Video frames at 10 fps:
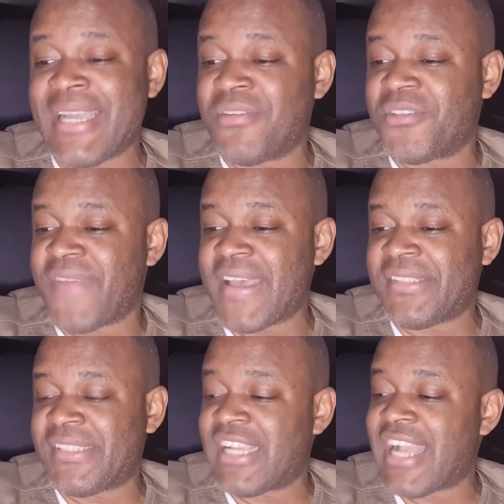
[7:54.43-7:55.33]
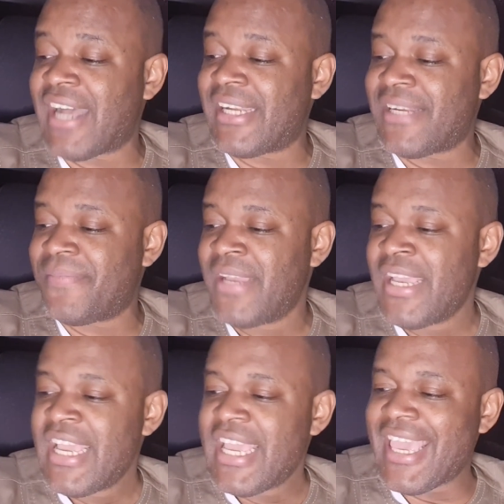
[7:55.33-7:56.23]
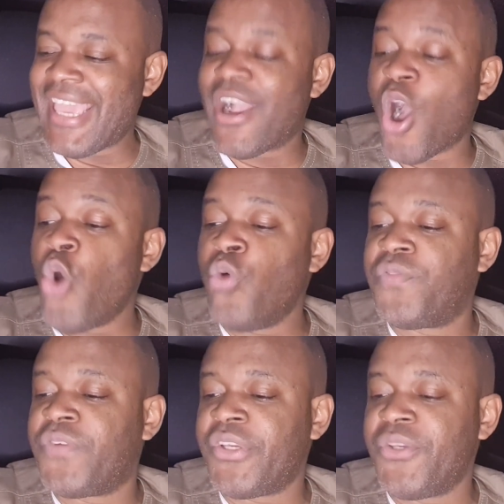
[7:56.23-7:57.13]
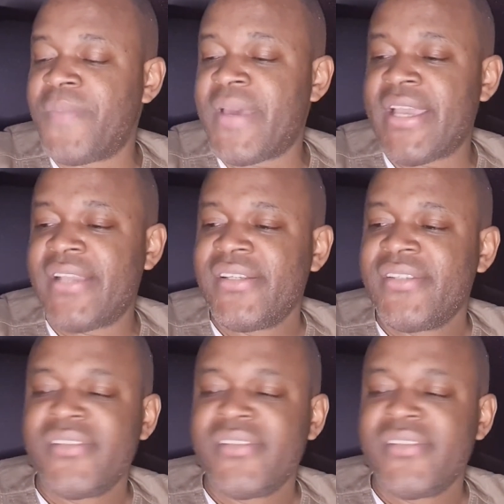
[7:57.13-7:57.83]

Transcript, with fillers: That was Fancy Gadam. Ego Over You, man.